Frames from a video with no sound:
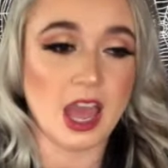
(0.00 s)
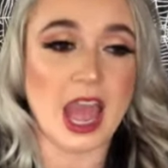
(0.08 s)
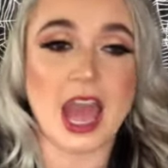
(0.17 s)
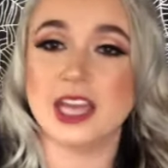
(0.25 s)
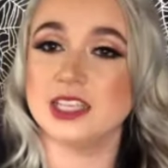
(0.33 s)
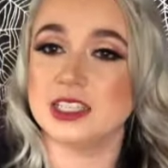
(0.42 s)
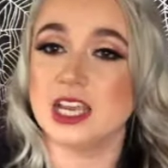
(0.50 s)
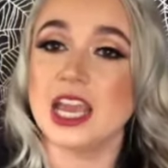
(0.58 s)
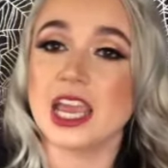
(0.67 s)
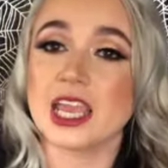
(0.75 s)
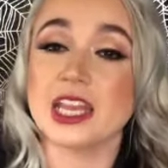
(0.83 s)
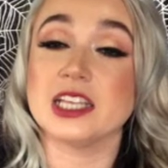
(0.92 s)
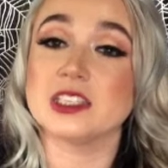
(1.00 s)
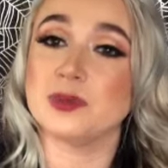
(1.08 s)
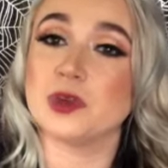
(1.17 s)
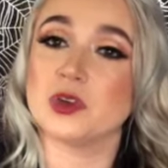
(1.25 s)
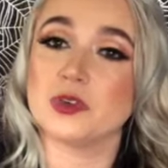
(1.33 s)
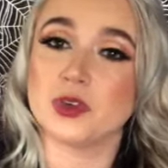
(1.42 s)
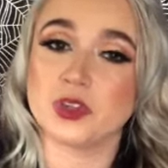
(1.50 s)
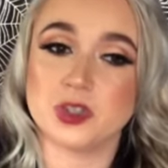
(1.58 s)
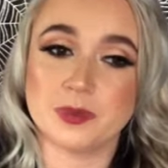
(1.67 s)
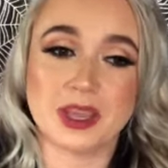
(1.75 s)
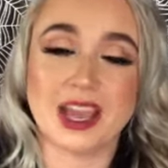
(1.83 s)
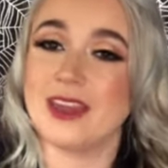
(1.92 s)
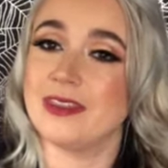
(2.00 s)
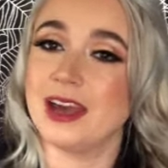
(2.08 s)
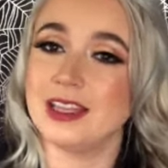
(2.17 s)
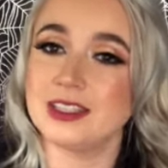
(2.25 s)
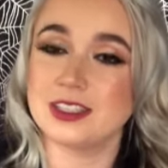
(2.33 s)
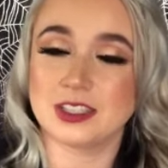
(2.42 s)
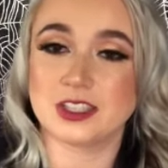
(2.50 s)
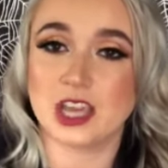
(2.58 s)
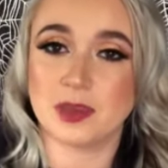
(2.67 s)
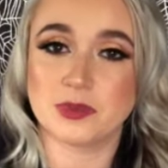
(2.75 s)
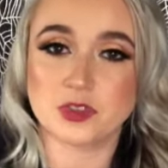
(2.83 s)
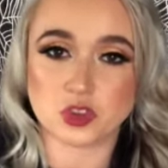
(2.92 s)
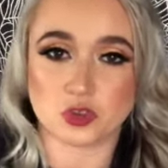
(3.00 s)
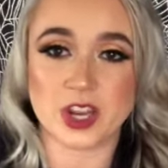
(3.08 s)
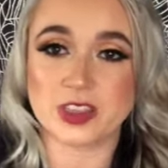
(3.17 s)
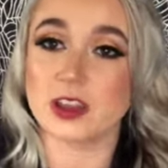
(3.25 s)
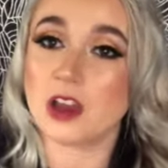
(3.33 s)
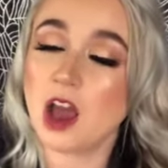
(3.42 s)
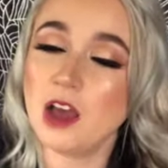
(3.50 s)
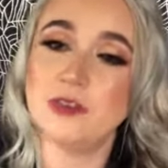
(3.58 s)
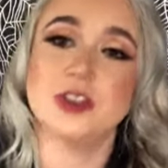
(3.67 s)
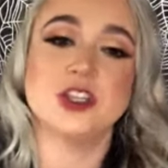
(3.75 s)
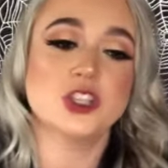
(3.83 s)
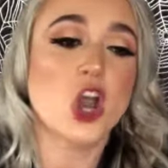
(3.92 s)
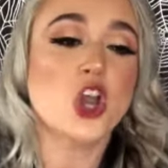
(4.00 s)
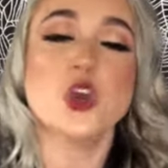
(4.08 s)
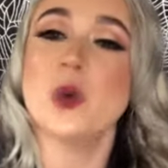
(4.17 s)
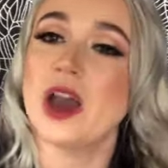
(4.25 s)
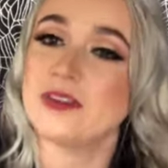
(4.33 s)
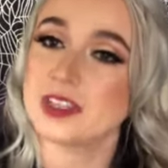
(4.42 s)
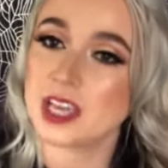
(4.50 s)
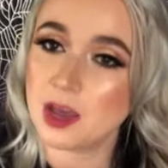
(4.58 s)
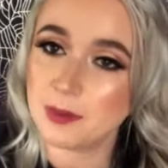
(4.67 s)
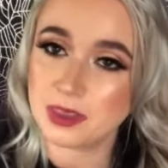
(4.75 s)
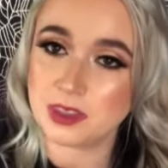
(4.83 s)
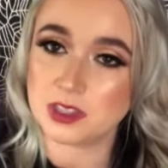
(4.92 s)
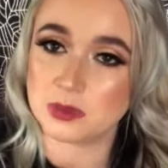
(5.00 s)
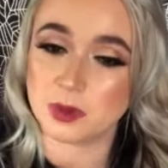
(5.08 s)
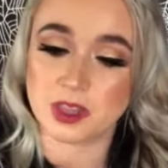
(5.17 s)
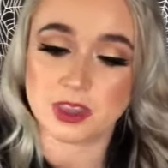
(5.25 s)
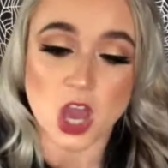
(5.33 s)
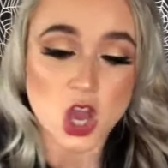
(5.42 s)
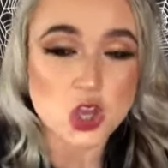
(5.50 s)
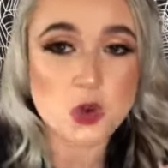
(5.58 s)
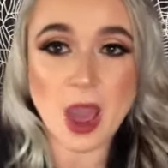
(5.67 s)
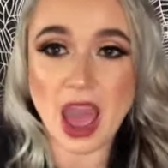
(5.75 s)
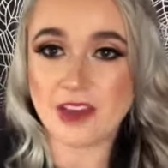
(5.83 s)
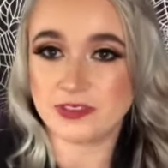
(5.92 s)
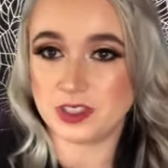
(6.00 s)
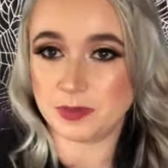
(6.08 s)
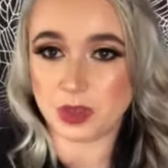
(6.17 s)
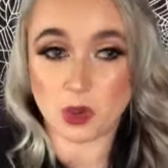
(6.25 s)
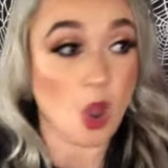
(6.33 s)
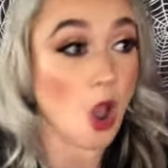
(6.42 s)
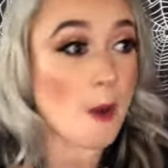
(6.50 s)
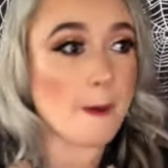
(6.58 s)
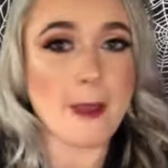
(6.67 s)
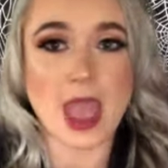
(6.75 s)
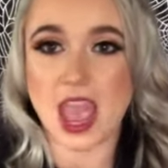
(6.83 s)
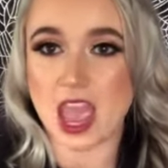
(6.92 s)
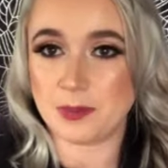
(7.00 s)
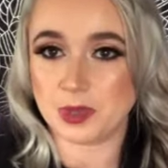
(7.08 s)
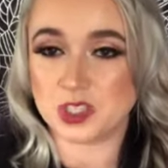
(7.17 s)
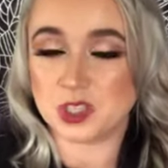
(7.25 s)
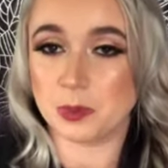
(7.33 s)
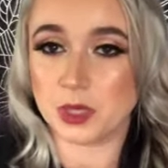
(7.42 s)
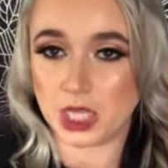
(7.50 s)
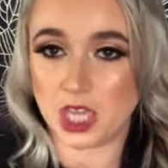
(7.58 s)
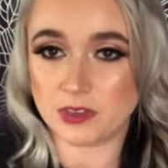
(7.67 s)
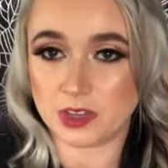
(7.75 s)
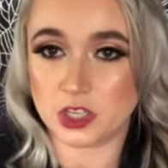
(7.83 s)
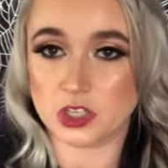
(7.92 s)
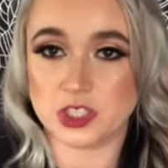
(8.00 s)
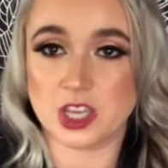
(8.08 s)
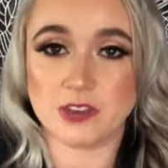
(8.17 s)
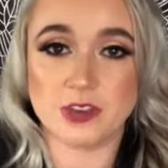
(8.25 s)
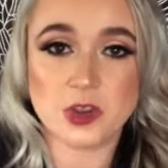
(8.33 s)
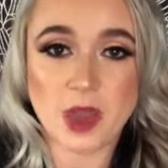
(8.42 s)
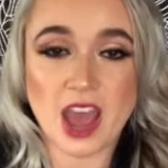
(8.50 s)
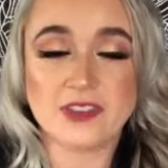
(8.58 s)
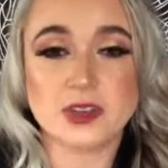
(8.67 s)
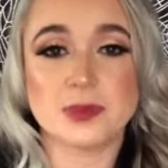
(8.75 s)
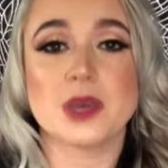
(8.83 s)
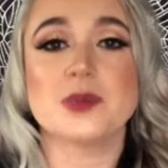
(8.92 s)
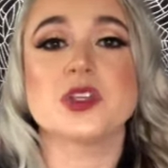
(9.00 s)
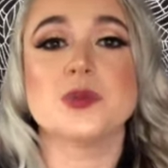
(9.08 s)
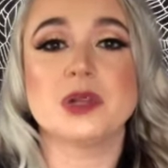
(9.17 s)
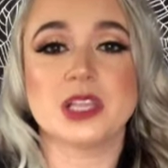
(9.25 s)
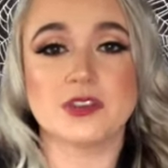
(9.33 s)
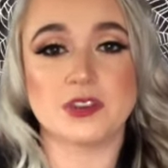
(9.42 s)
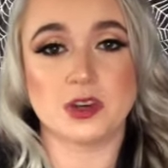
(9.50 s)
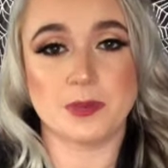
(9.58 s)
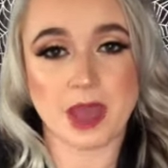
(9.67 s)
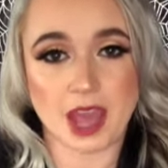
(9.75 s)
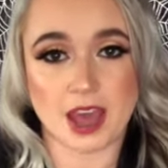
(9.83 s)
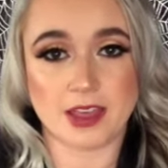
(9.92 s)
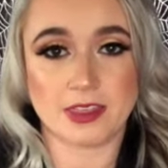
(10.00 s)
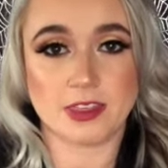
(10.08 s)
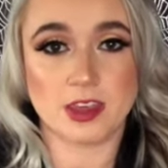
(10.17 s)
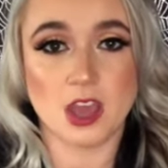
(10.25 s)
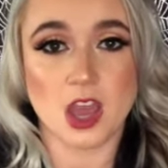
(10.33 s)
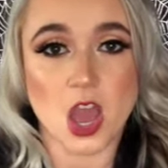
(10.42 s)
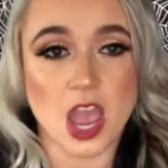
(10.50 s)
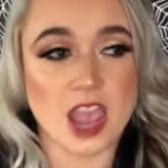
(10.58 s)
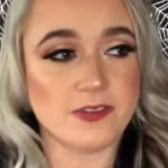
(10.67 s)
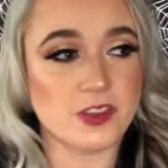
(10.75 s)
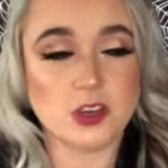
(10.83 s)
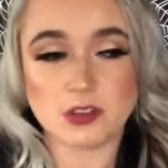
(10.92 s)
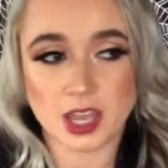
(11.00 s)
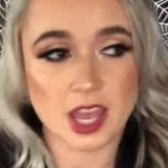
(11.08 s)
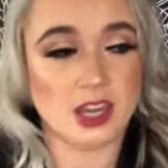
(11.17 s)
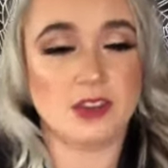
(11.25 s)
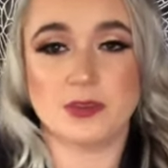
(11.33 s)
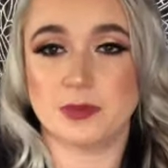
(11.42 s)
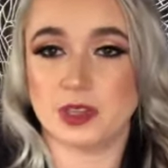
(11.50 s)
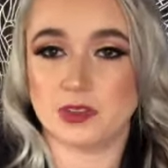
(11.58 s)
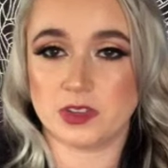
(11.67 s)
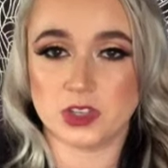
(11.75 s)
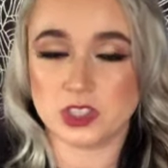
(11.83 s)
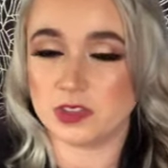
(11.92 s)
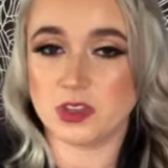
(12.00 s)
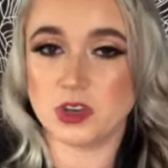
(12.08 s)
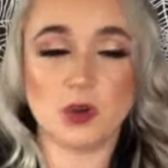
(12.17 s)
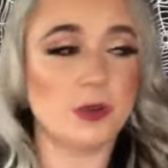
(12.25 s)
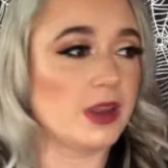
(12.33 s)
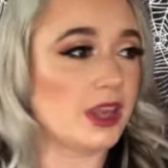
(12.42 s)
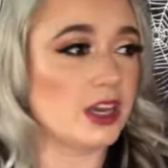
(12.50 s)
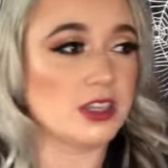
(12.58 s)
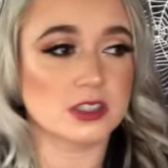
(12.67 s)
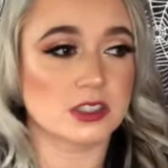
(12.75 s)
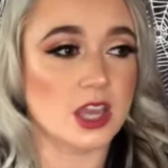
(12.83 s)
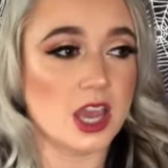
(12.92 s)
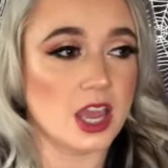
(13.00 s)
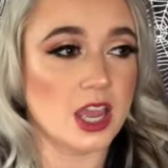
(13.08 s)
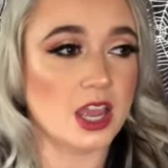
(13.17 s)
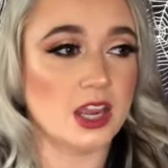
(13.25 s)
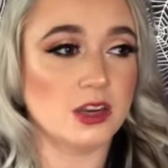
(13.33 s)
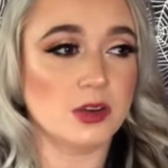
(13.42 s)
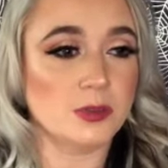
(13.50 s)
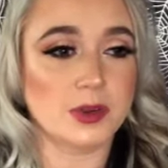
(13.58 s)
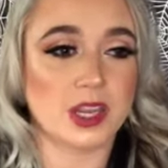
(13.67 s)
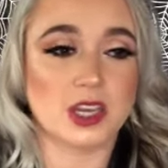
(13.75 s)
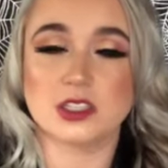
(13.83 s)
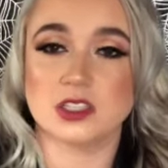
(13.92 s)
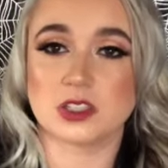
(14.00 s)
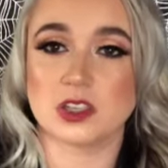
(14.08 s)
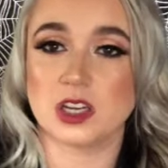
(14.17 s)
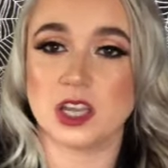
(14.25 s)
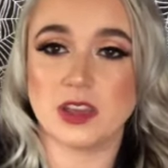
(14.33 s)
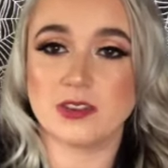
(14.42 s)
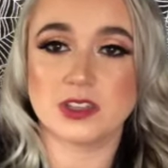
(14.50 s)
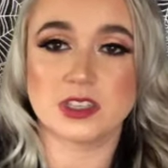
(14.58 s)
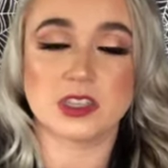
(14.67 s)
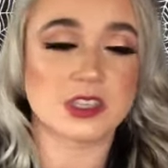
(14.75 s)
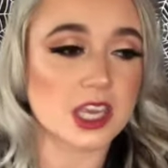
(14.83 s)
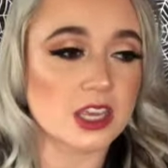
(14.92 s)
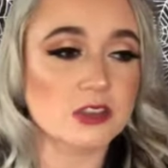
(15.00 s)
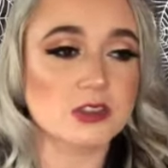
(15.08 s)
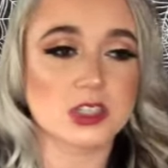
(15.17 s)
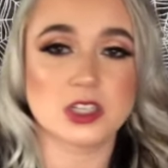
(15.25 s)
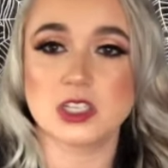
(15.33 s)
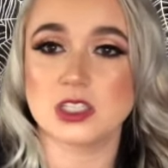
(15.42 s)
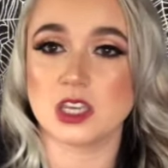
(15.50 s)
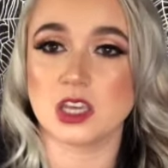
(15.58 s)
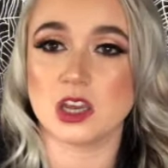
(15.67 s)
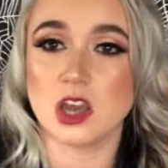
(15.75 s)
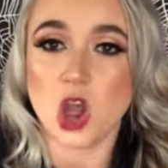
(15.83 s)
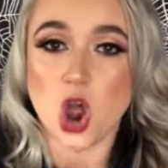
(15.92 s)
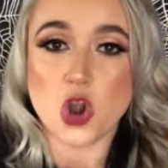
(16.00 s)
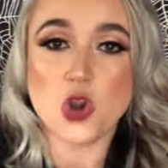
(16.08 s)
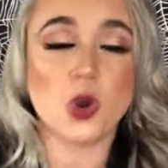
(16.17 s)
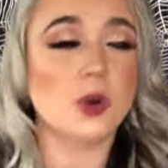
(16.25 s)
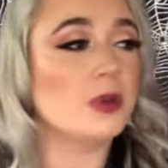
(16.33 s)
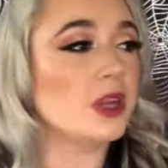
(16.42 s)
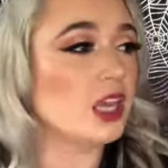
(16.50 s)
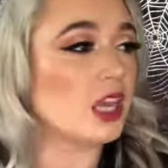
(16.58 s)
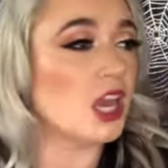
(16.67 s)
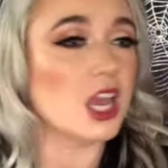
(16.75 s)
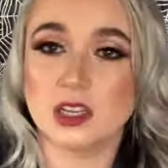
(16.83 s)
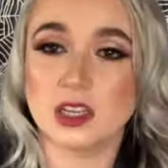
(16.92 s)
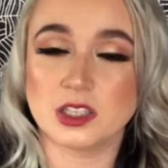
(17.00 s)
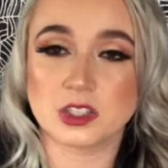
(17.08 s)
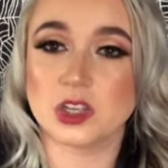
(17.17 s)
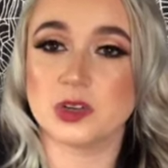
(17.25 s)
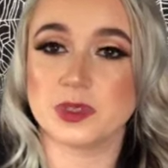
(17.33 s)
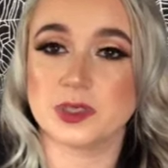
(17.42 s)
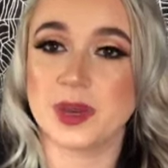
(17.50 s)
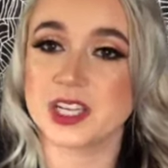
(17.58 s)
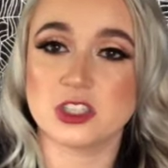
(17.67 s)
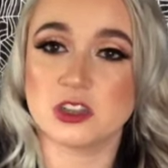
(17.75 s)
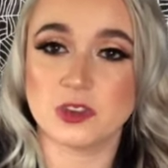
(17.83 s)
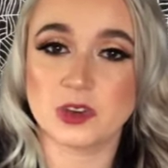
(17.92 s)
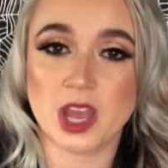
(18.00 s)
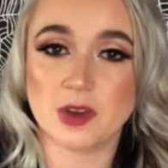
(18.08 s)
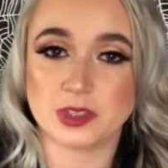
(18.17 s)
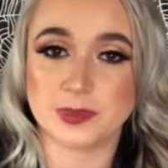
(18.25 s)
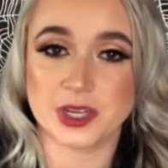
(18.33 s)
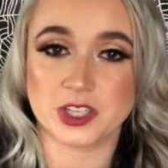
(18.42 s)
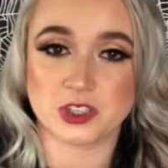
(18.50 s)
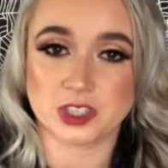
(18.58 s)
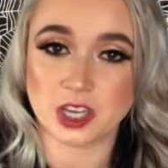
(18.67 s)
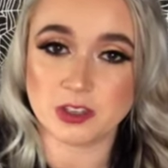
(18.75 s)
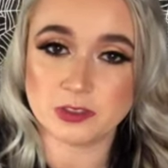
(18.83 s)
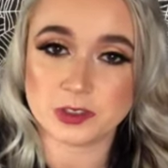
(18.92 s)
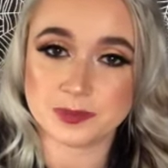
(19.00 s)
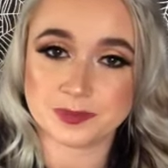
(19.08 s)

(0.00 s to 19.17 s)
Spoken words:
And it is beautiful to me. And that's this type of strength and confidence you have to come at this with. You have to be able to believe in yourself, and you have to be able to believe in your path. If you can't even believe in yourself, then nobody else is going to even take you seriously. Nobody is going to respect you if you can't respect yourself.